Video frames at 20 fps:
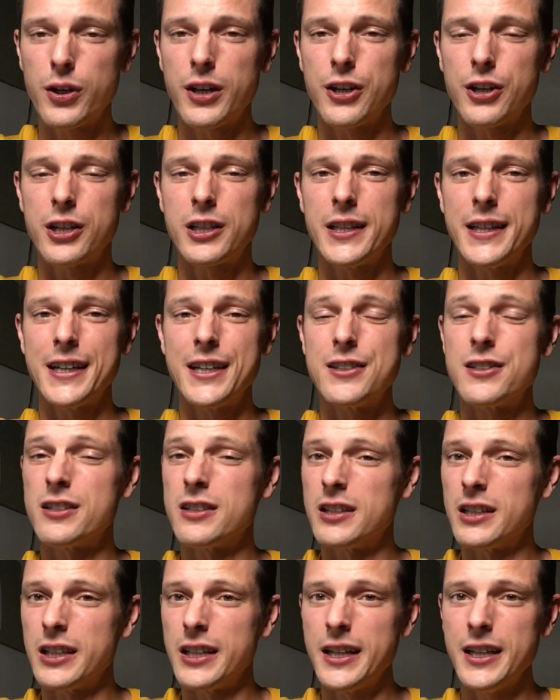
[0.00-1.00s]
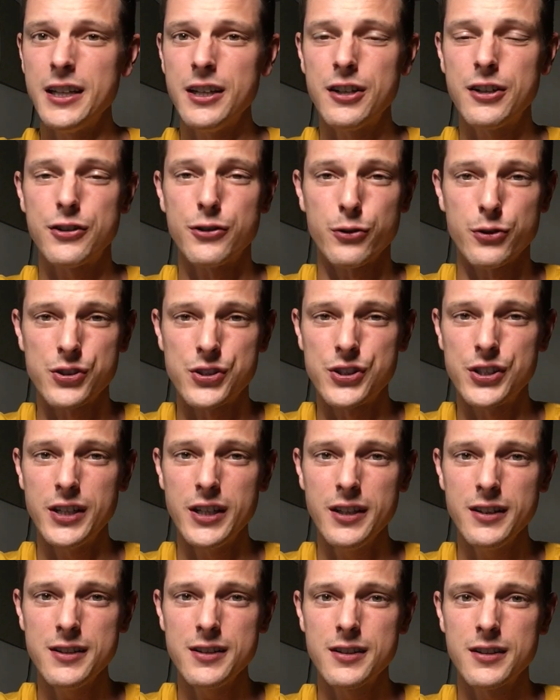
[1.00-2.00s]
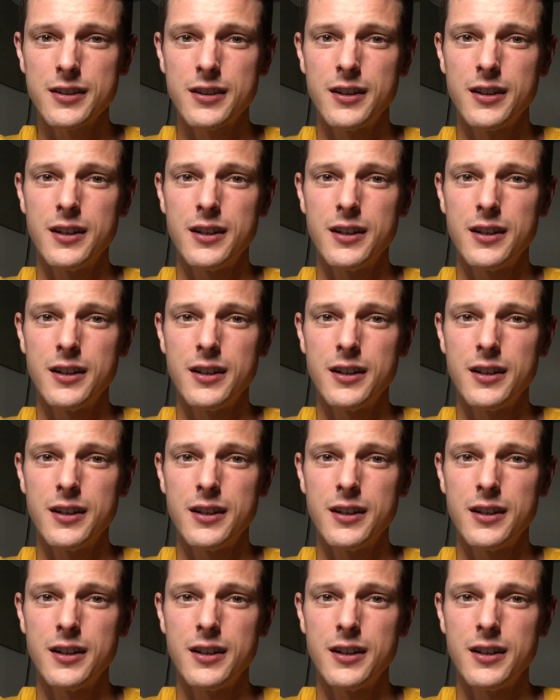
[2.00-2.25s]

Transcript: you can click into the link. You'll see it.